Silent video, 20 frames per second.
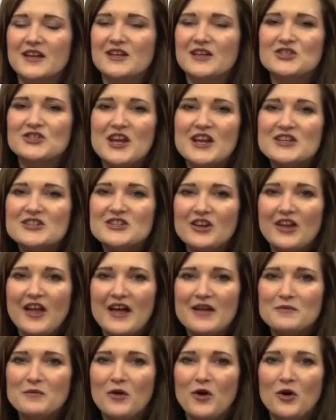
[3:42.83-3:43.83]
change a
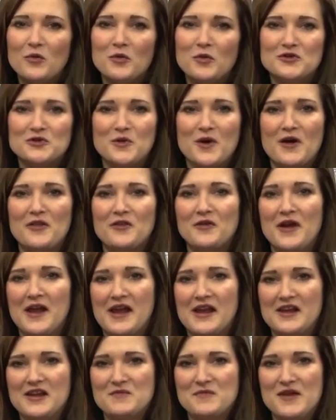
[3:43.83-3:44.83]
light bulb or do other
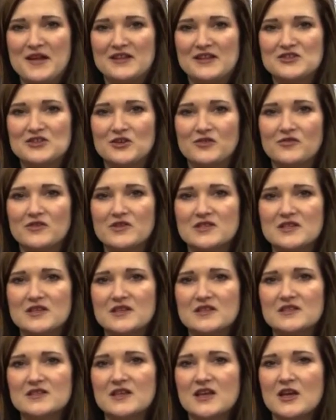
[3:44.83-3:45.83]
handyman
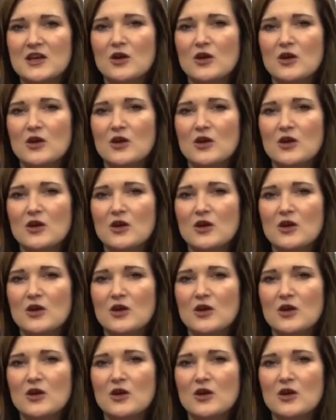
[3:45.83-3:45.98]
services,